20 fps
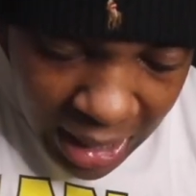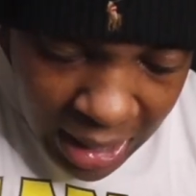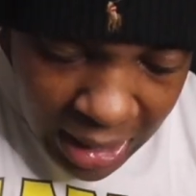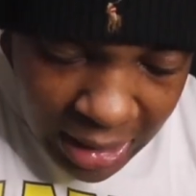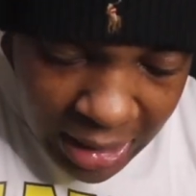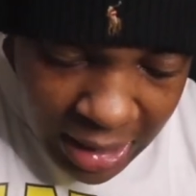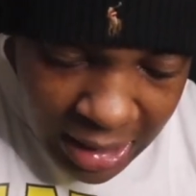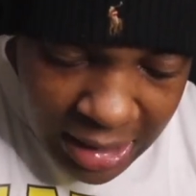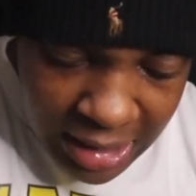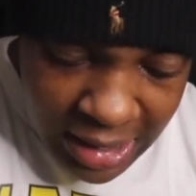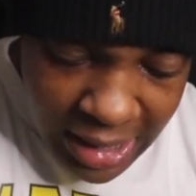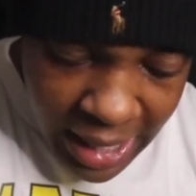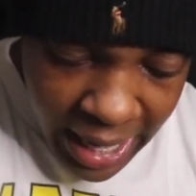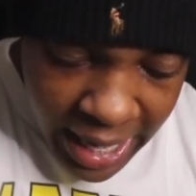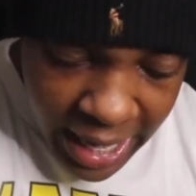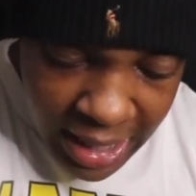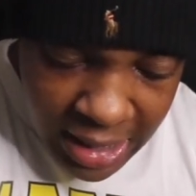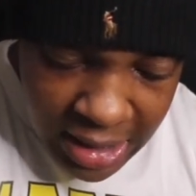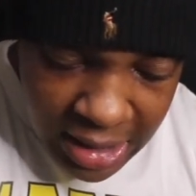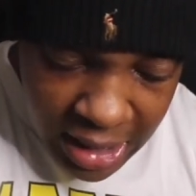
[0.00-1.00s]
The
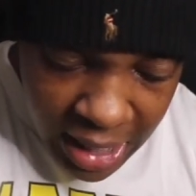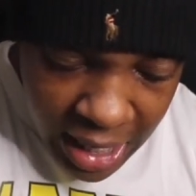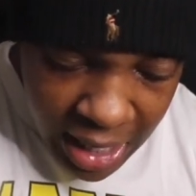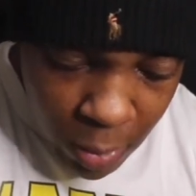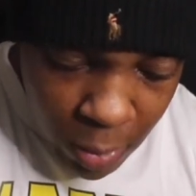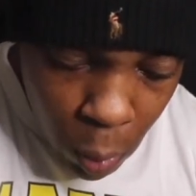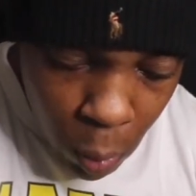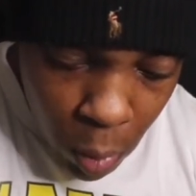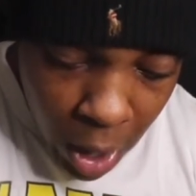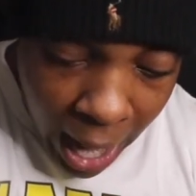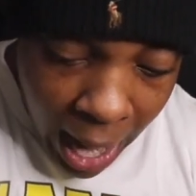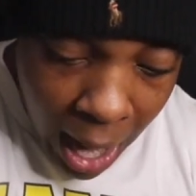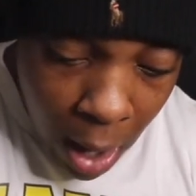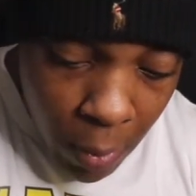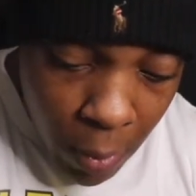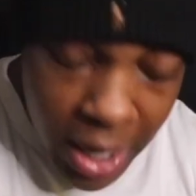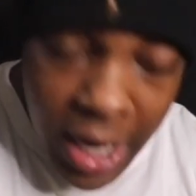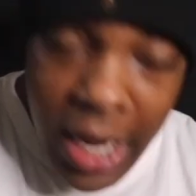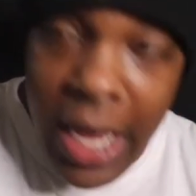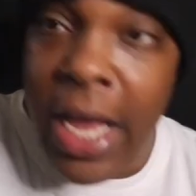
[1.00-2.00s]
taste and
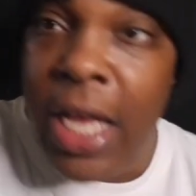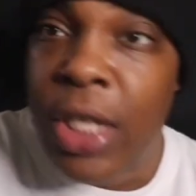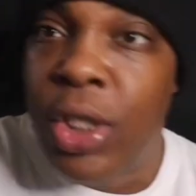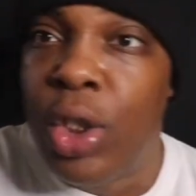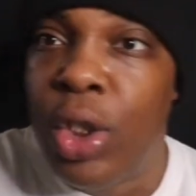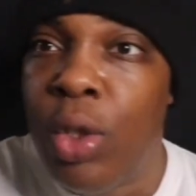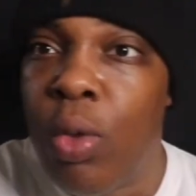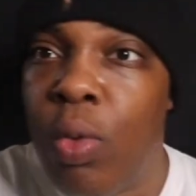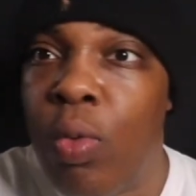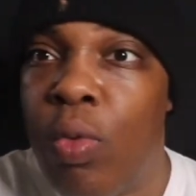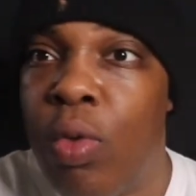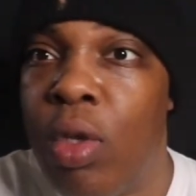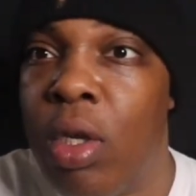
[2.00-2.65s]
how it hits you.